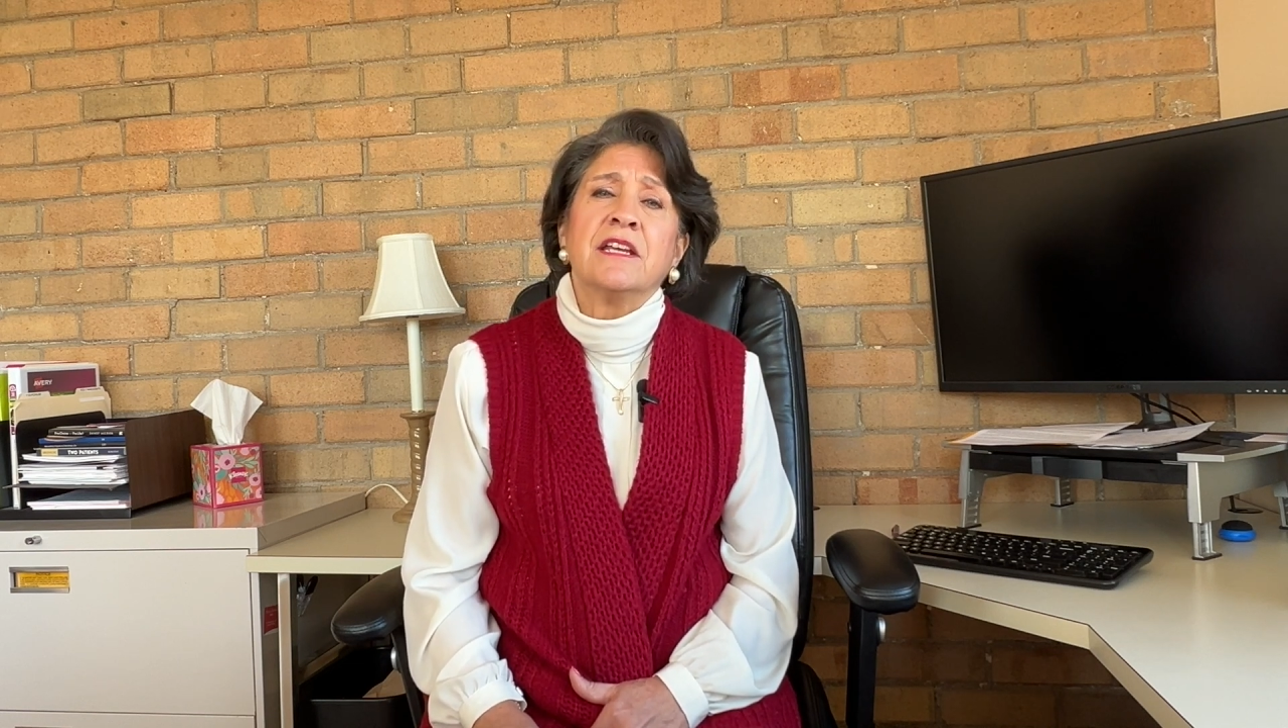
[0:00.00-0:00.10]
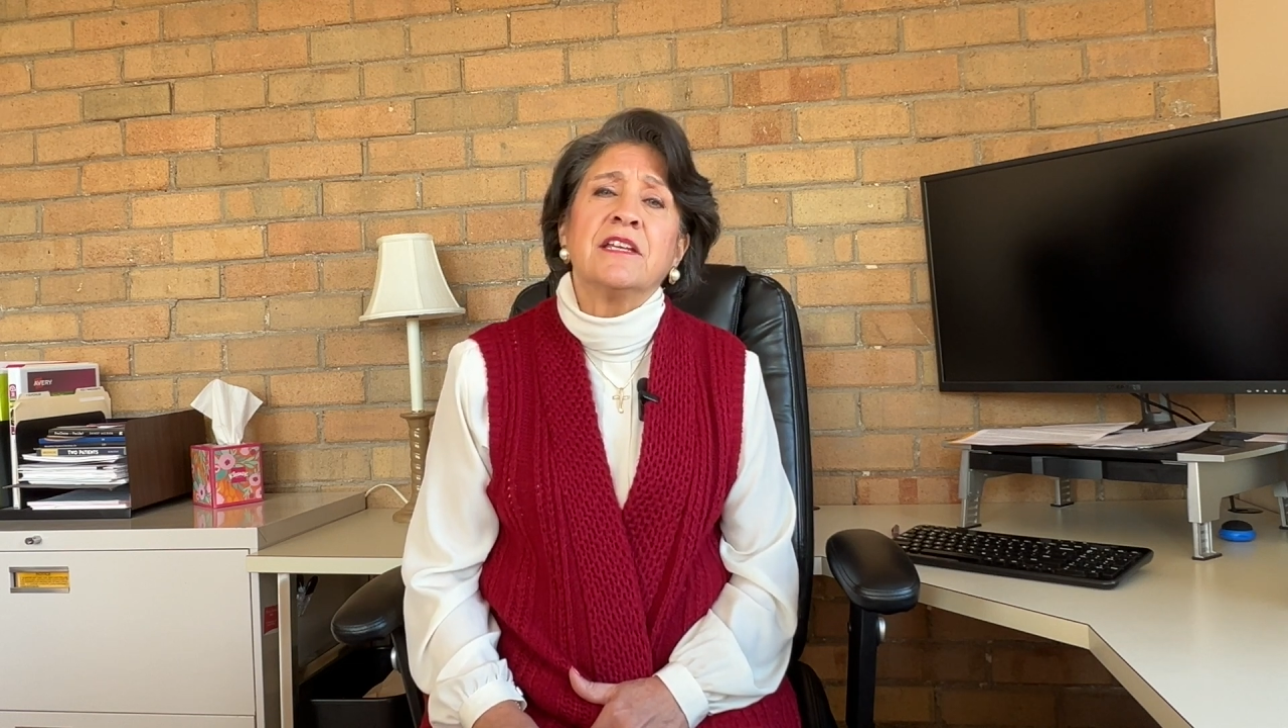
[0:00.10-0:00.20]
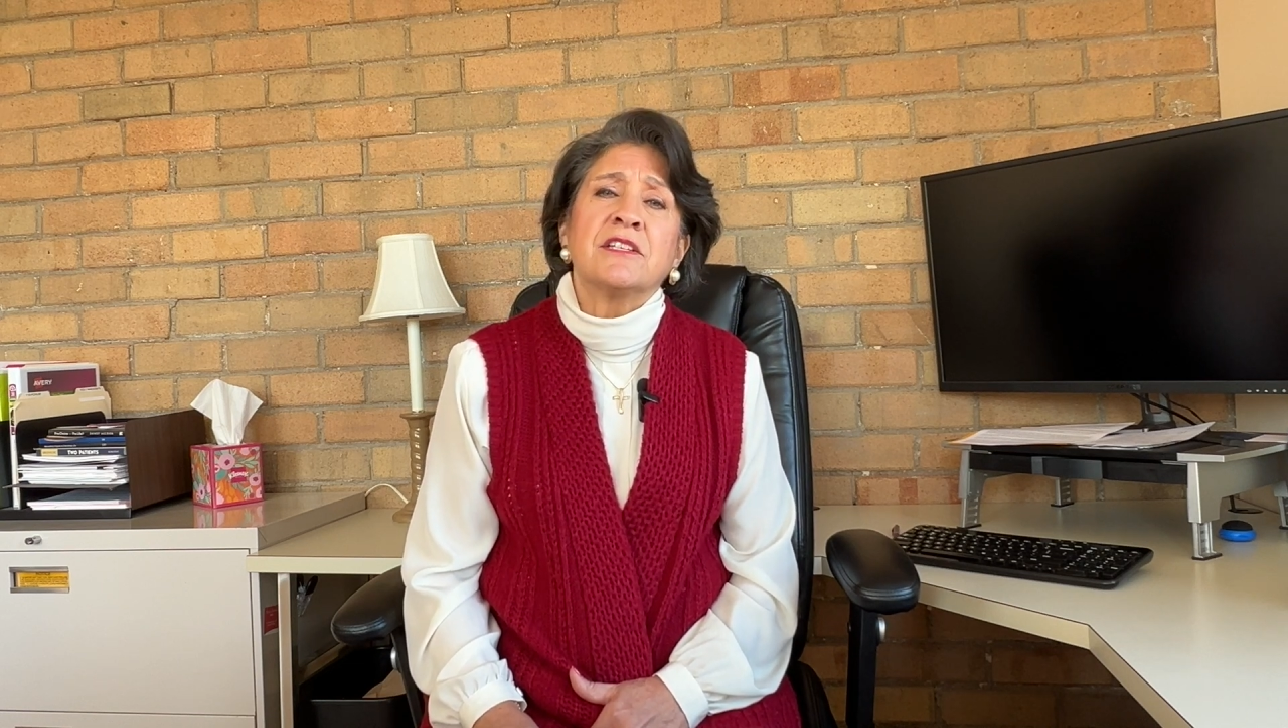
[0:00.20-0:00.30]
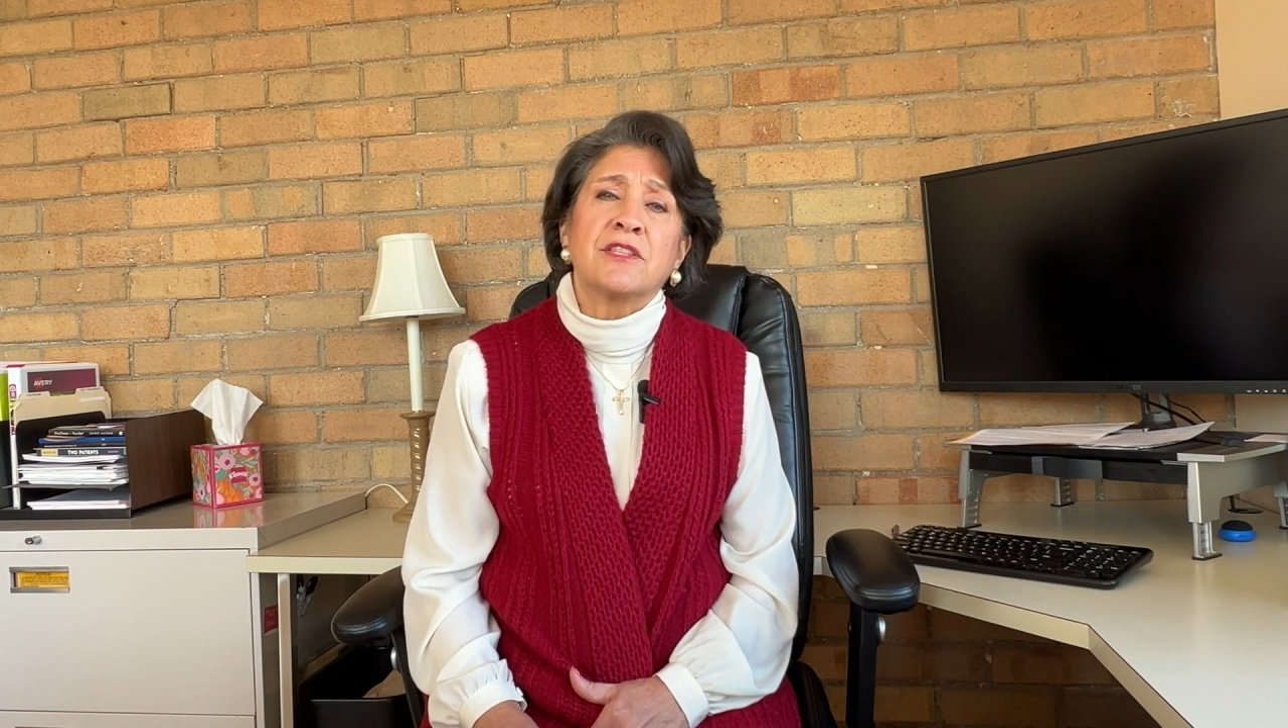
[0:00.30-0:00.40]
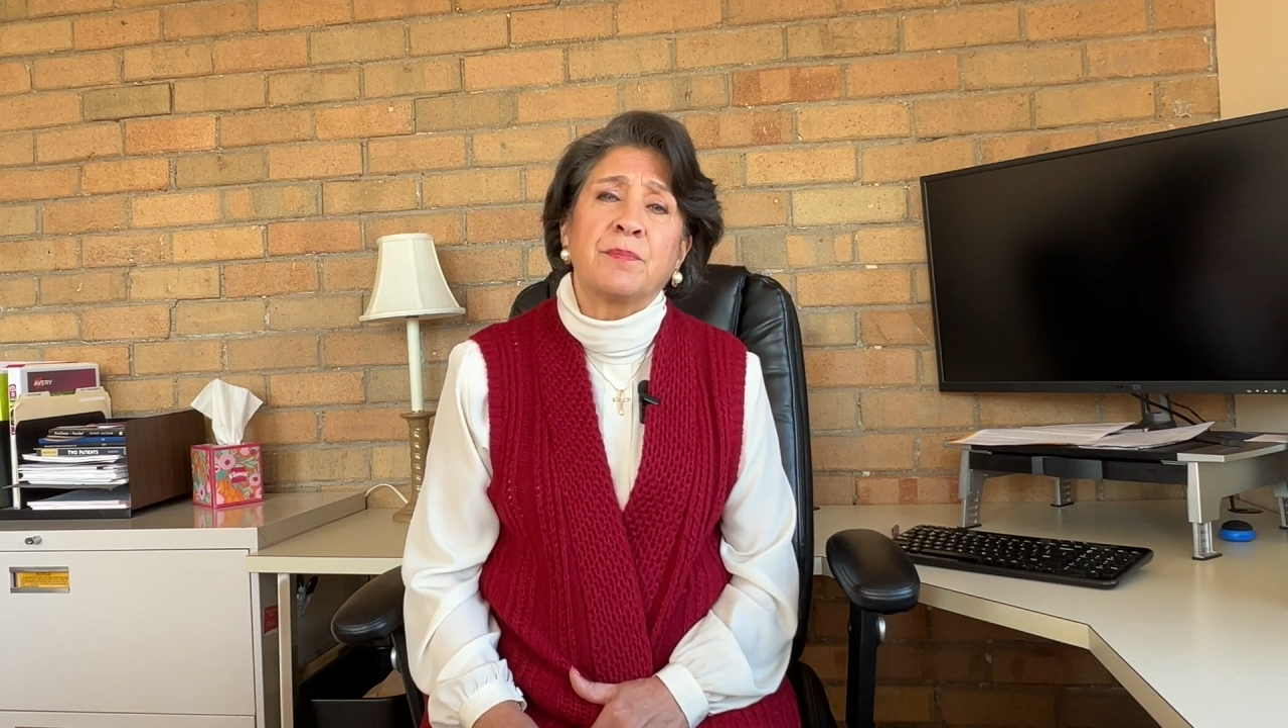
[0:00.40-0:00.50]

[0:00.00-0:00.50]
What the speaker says: is the